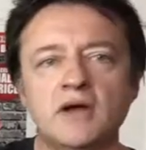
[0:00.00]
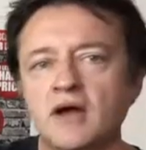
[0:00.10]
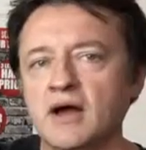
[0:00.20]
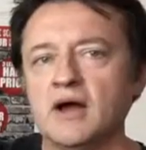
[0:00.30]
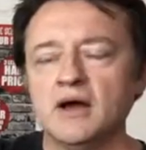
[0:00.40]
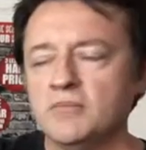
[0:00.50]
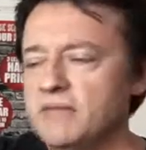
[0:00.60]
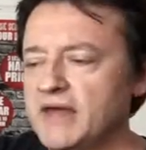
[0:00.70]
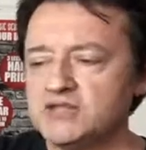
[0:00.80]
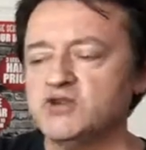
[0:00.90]

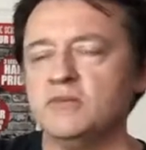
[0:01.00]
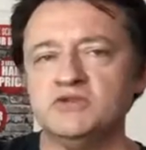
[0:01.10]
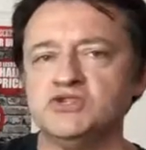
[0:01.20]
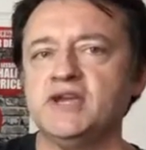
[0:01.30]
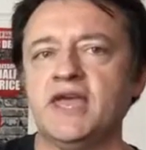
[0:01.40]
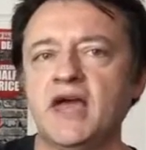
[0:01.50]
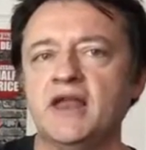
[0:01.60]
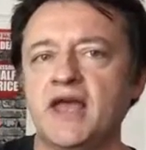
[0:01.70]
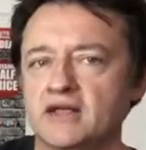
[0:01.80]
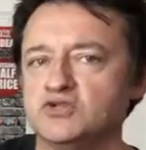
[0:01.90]
amount of time to check out
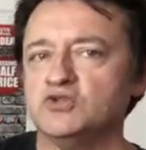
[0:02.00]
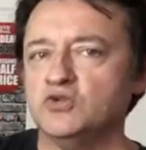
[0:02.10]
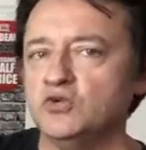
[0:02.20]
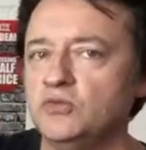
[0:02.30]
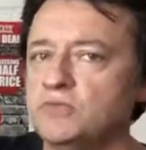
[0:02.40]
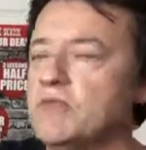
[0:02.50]
our school.